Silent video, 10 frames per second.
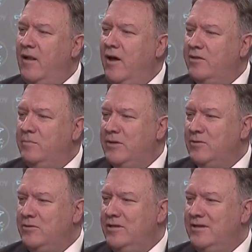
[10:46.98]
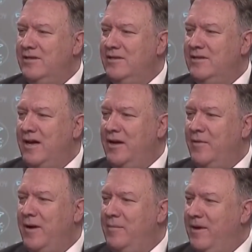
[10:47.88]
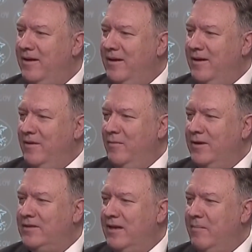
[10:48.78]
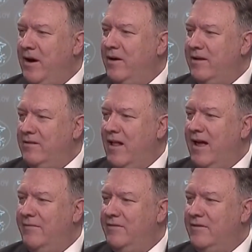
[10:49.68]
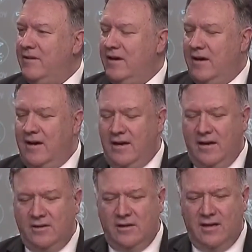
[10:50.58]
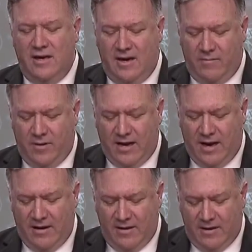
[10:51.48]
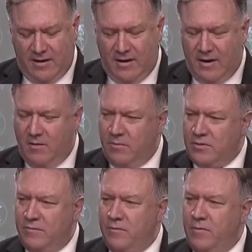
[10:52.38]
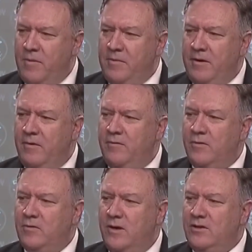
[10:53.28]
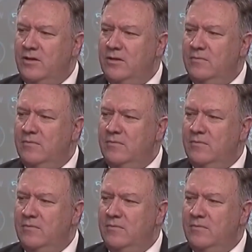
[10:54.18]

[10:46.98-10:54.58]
not launch missiles into Saudi Arabia, risking American lives each and every day. What was remind me of your first question?